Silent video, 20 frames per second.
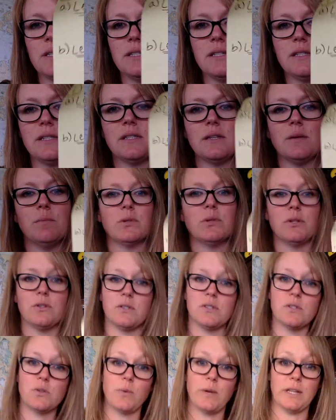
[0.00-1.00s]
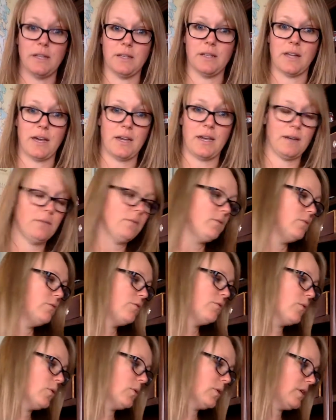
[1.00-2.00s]
the simpler squiggly line
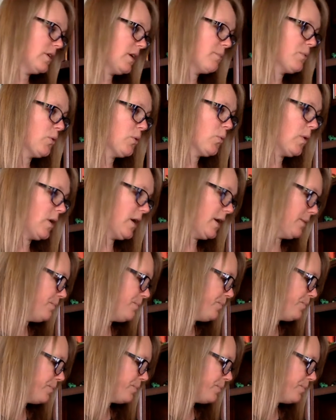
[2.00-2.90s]
for number one.